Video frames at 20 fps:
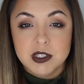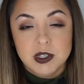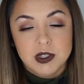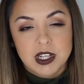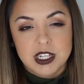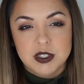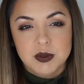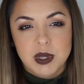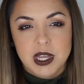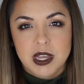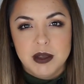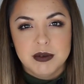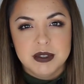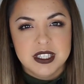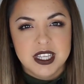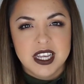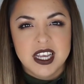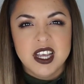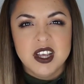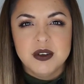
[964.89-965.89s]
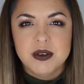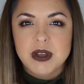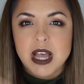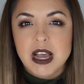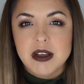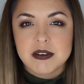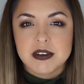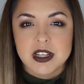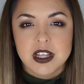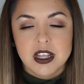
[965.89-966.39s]
So that's why I was like, oh,
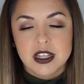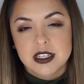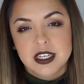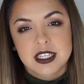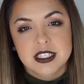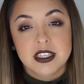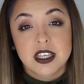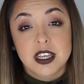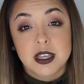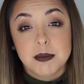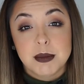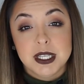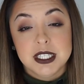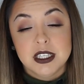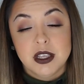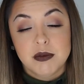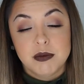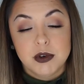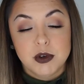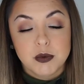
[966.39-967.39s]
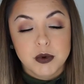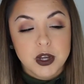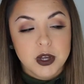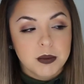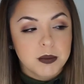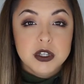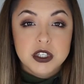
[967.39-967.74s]
after the holidays, I'll get myself a new robe.